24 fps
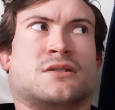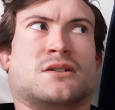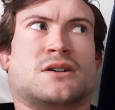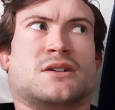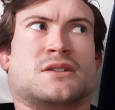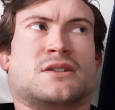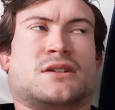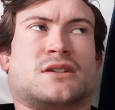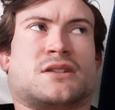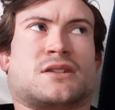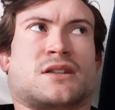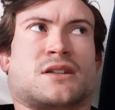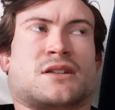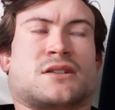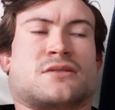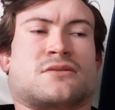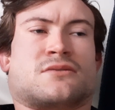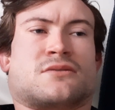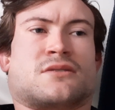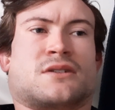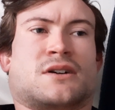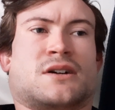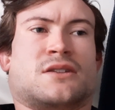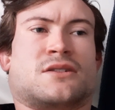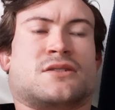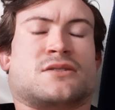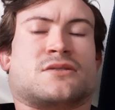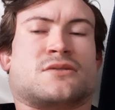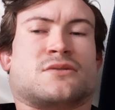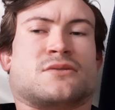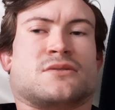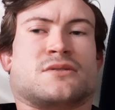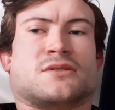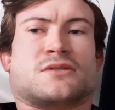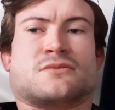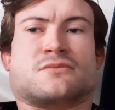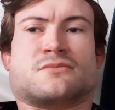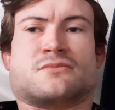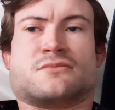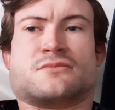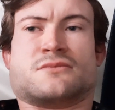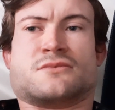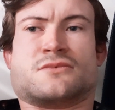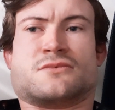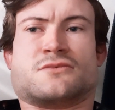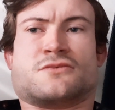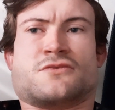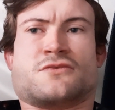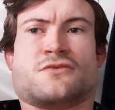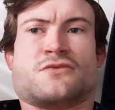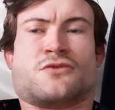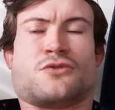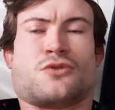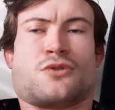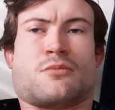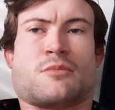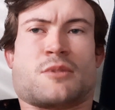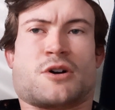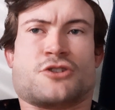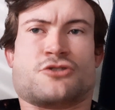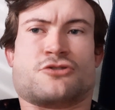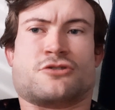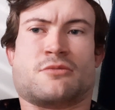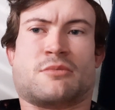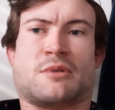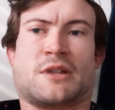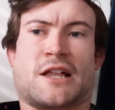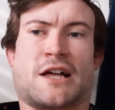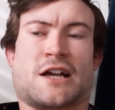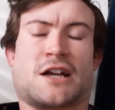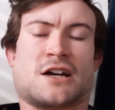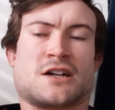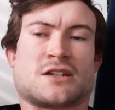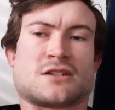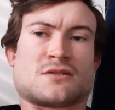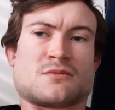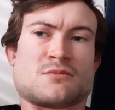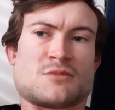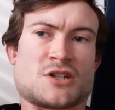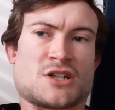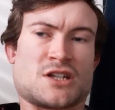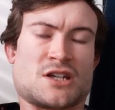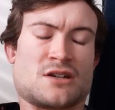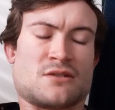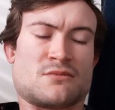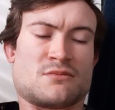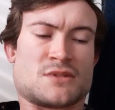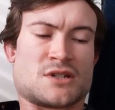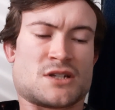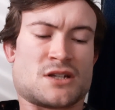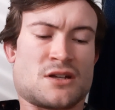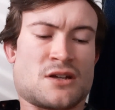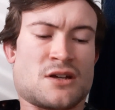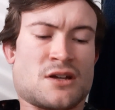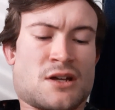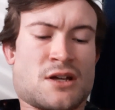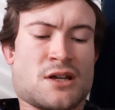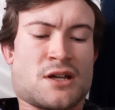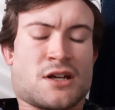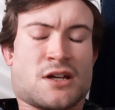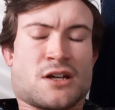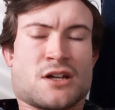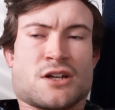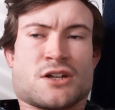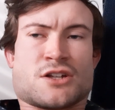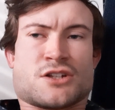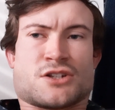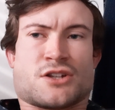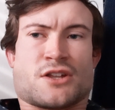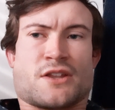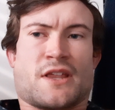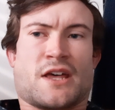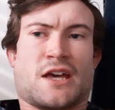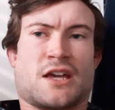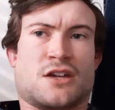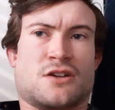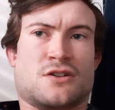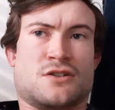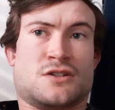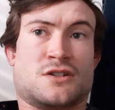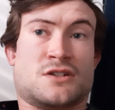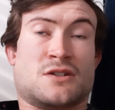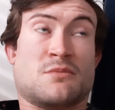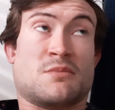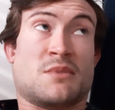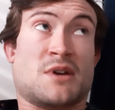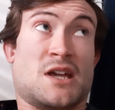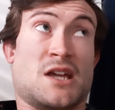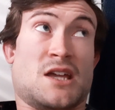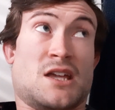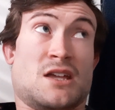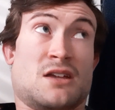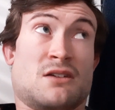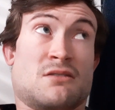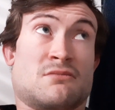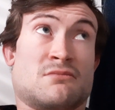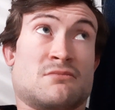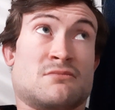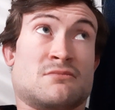I think that's right. Those are all the former AAA customer teams. So they used to be.